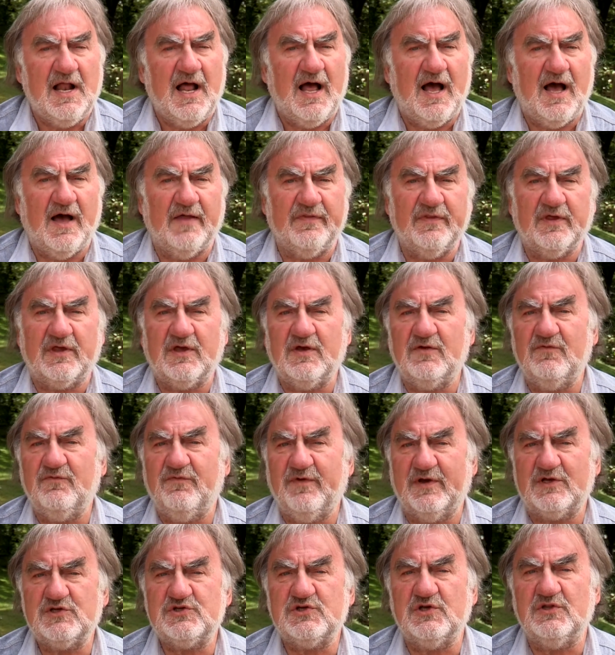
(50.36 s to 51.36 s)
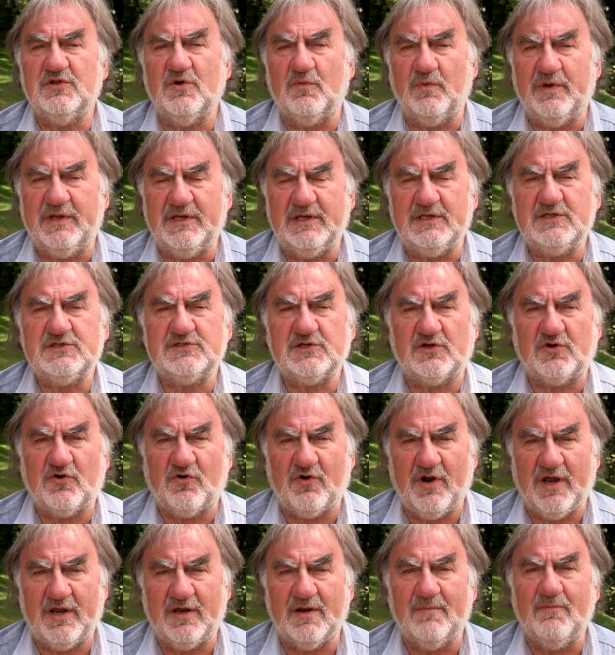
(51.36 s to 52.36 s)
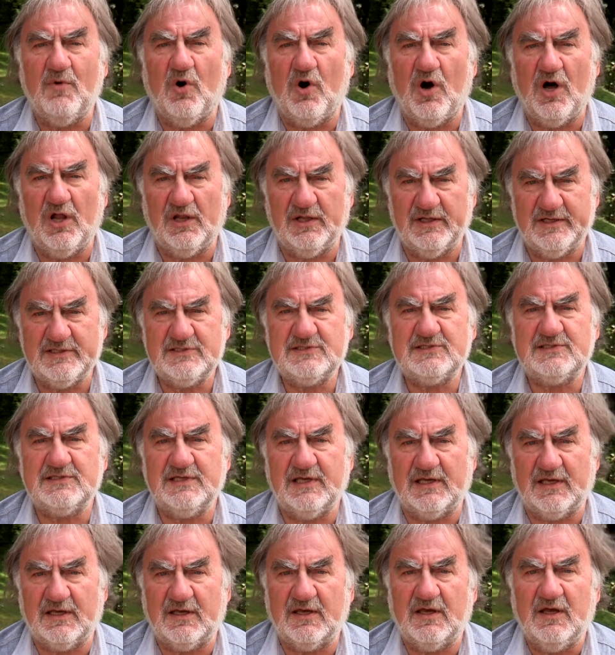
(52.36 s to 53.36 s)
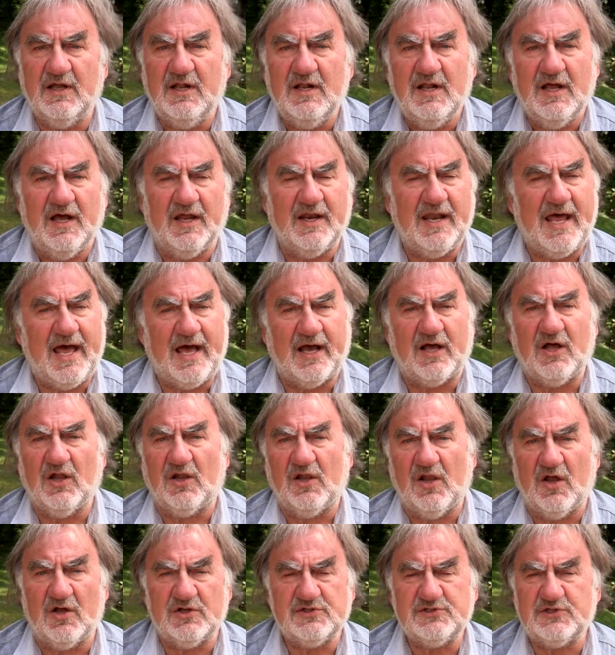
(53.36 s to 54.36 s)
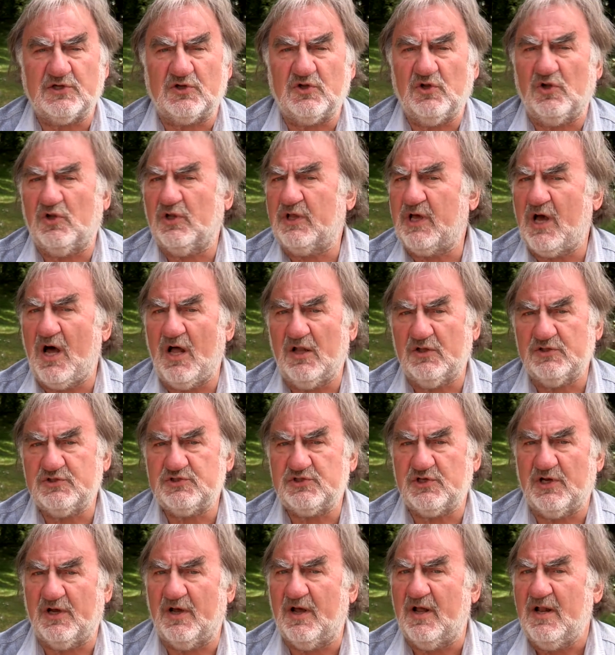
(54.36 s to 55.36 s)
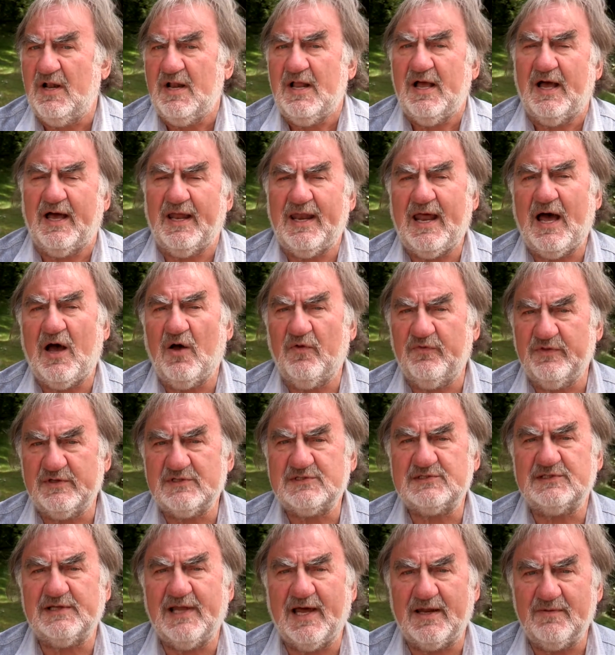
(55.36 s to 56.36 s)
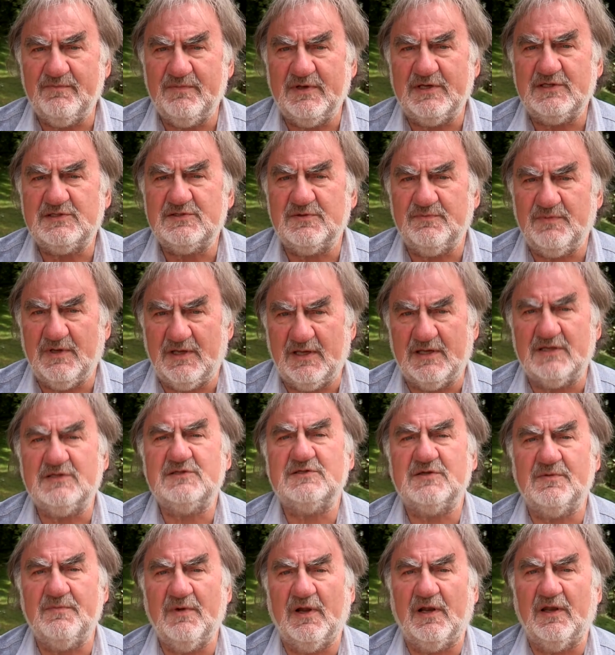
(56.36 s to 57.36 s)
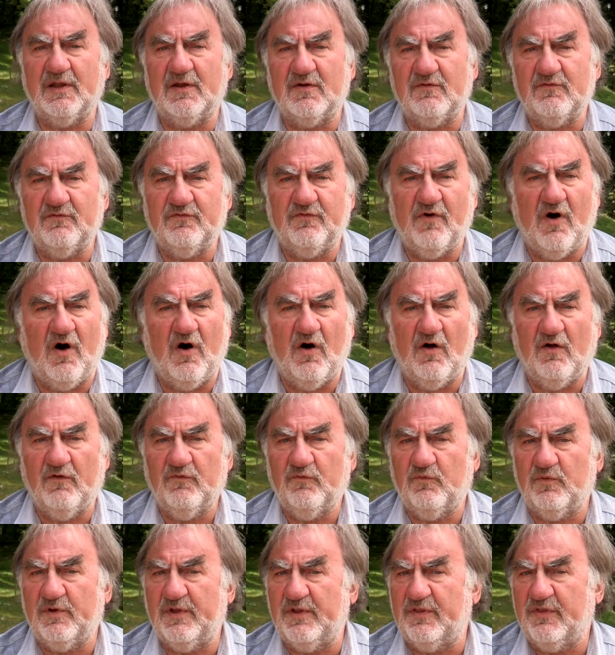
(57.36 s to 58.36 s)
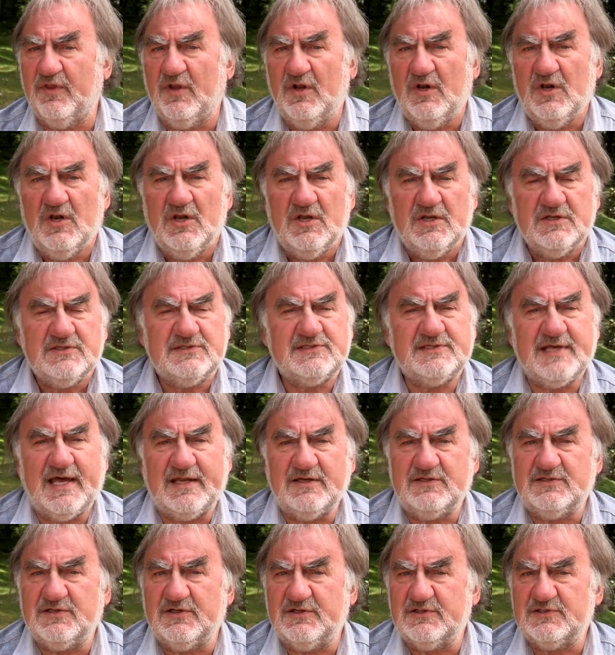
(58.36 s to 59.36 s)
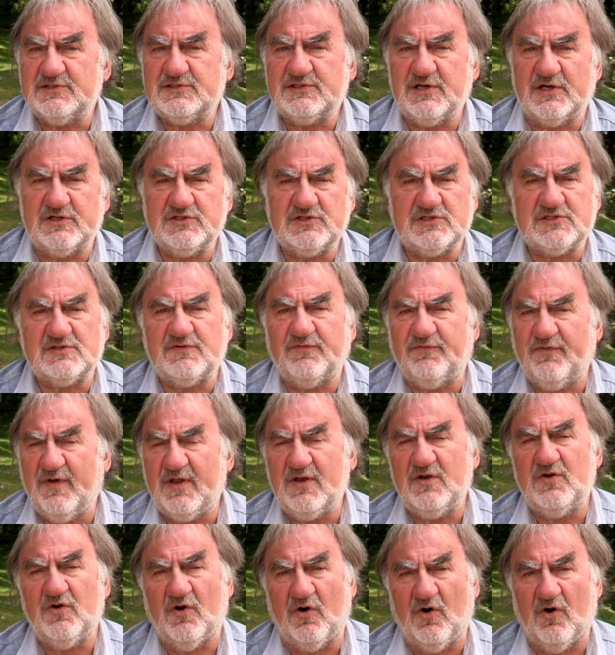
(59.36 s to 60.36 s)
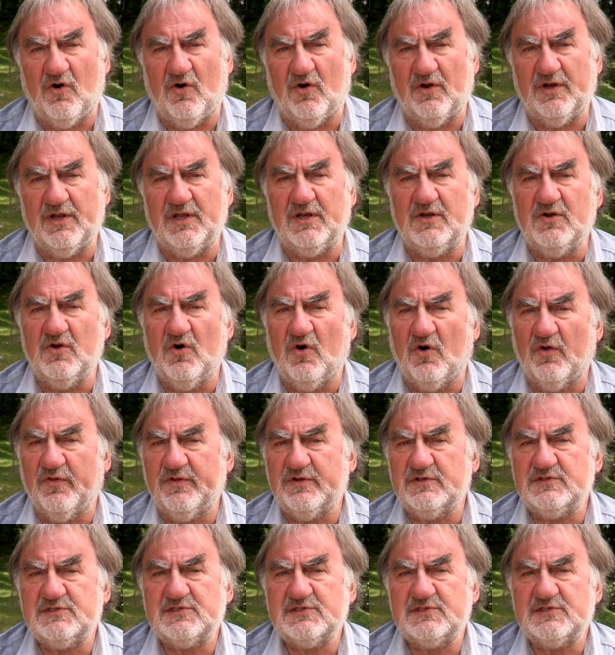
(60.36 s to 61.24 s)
and the conviction that we need to create a more holistic and ecological culture, and how this led me to be intimately involved with centres such as Findhorn in northern